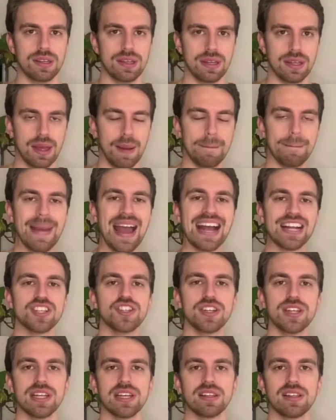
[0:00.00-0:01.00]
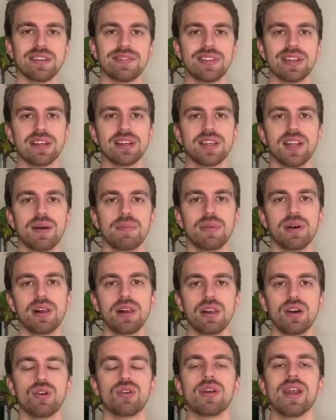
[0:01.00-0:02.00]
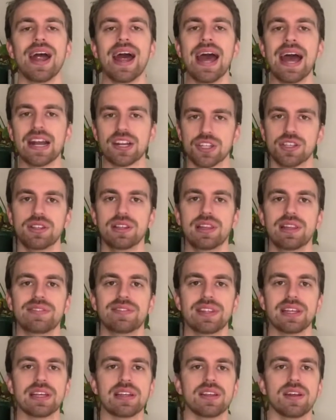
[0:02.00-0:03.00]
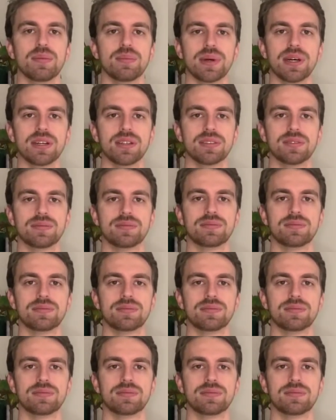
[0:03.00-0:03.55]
imagining lifting a dumbbell or actually lifting a dumbbell.